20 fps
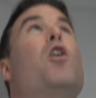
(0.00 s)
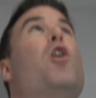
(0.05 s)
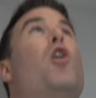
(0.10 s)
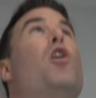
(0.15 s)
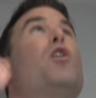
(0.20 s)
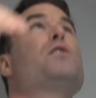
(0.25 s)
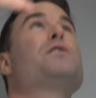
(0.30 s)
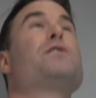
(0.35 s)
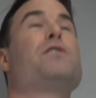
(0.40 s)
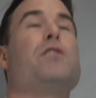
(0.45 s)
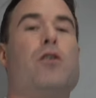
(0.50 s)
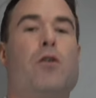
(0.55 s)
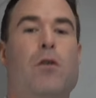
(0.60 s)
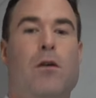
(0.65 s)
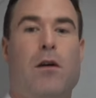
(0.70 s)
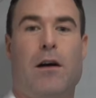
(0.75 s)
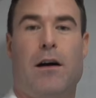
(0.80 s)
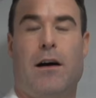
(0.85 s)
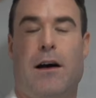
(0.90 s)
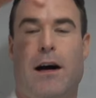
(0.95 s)
Also,
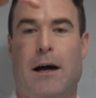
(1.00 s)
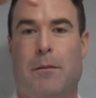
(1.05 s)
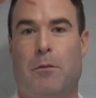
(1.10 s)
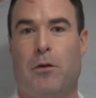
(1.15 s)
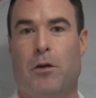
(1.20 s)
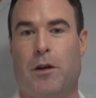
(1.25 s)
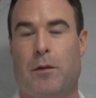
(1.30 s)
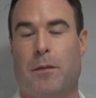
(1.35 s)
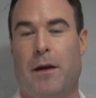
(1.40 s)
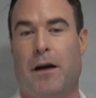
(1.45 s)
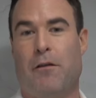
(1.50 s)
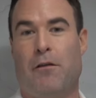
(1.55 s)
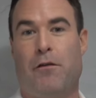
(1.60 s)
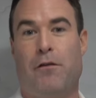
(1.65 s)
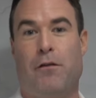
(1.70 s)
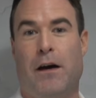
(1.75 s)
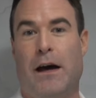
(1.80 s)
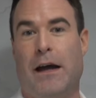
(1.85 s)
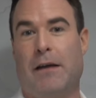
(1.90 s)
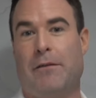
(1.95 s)
I'm only about
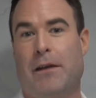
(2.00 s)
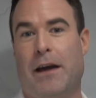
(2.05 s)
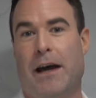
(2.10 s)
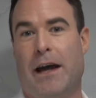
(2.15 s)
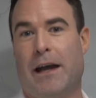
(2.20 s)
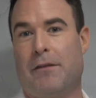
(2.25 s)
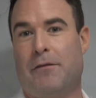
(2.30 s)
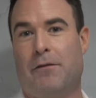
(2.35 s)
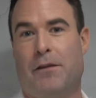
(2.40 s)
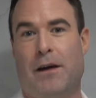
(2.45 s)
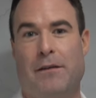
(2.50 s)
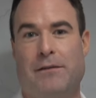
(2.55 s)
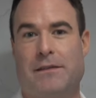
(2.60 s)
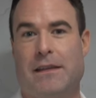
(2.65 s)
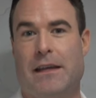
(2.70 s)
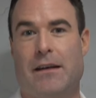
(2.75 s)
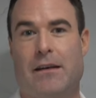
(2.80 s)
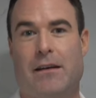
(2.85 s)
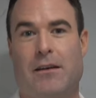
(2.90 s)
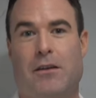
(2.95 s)
5'9",
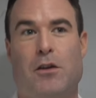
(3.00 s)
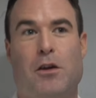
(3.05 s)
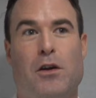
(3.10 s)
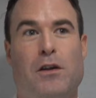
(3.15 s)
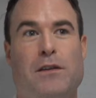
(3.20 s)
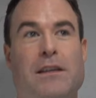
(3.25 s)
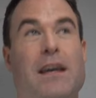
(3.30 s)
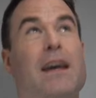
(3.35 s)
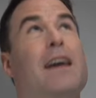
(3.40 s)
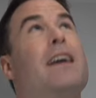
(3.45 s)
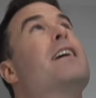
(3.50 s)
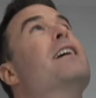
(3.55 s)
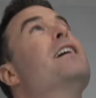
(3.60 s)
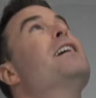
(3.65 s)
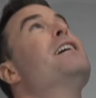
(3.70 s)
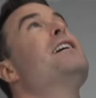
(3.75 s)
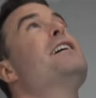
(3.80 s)
5'10" on a good day.